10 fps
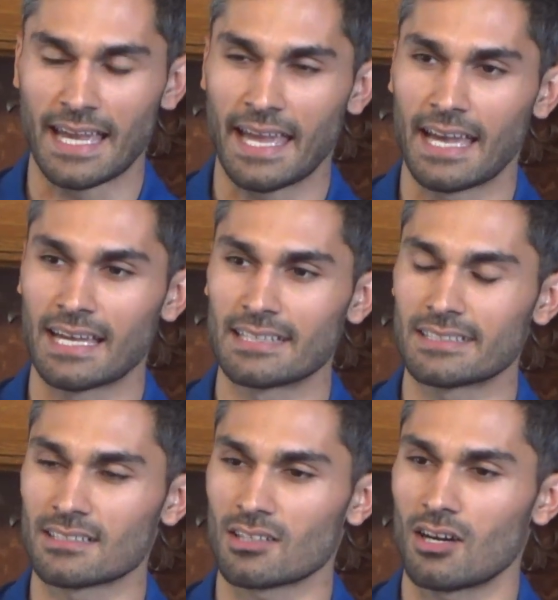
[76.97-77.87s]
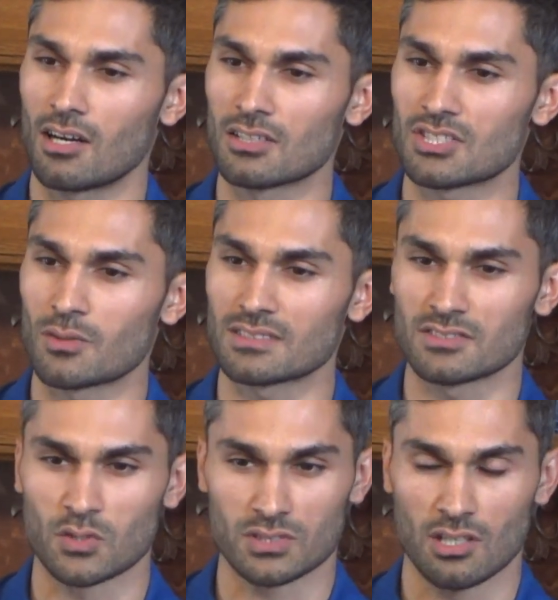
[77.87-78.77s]
And in college, I was in a
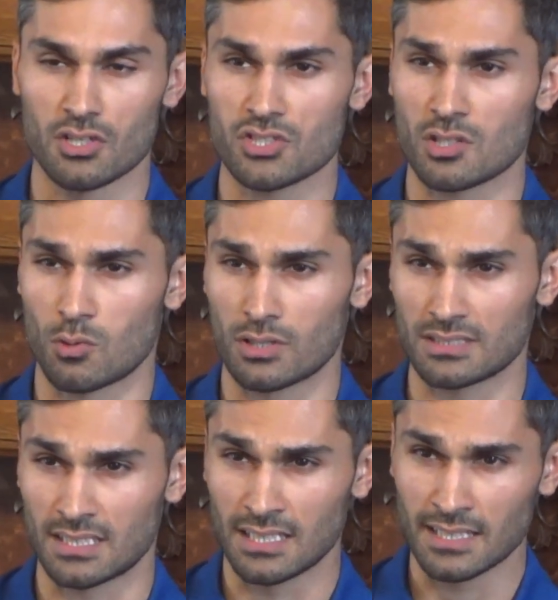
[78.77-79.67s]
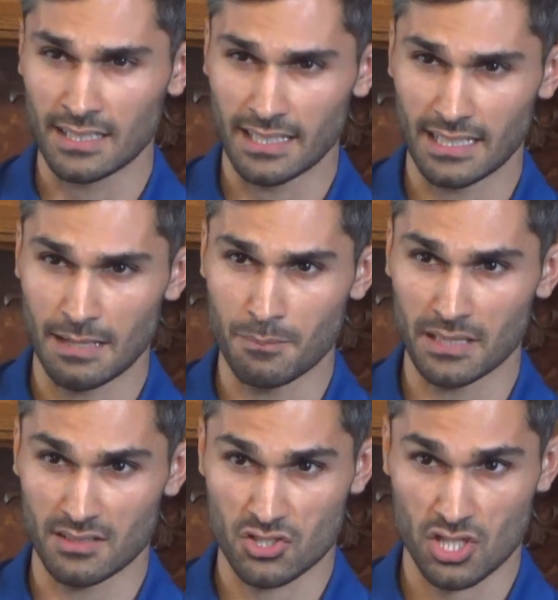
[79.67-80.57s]
sociology course, and I met
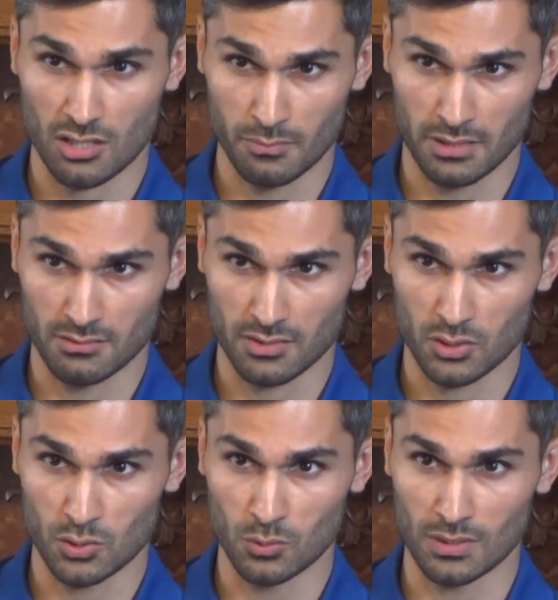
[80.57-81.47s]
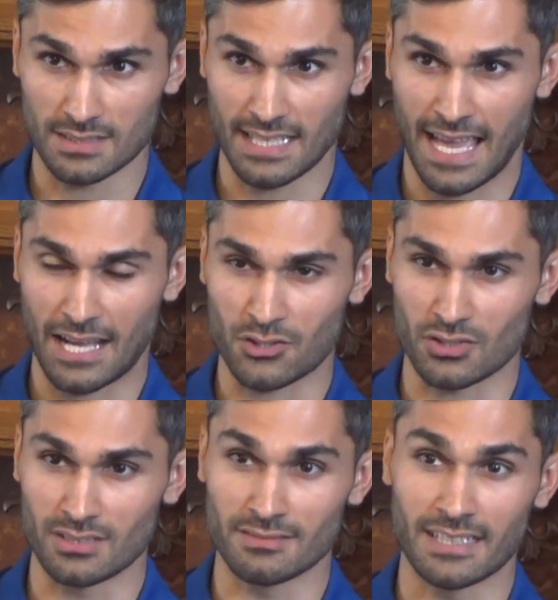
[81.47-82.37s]
this gentleman who was
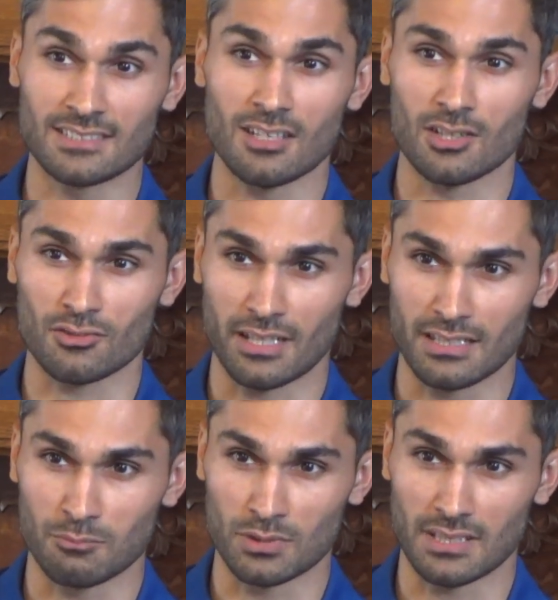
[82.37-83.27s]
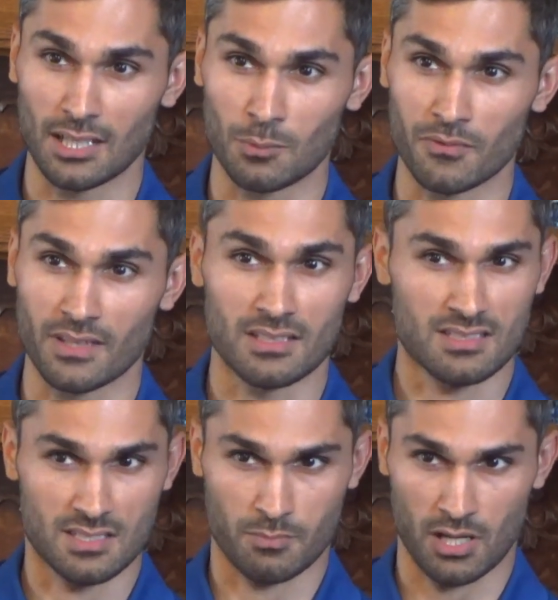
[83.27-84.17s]
actually exonerated with the help of the
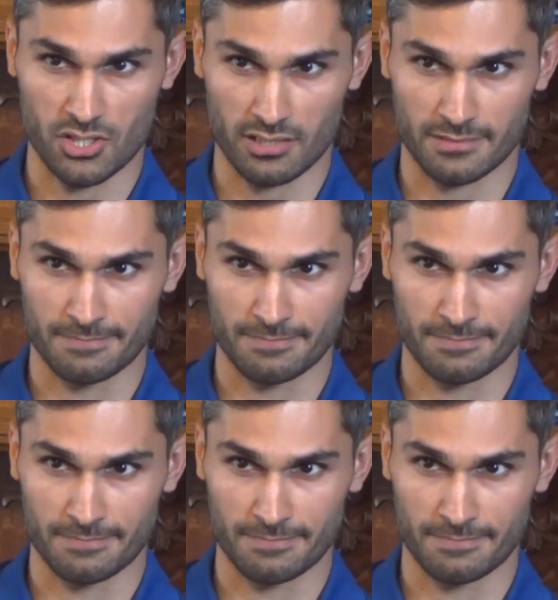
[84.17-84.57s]
Innocence Project.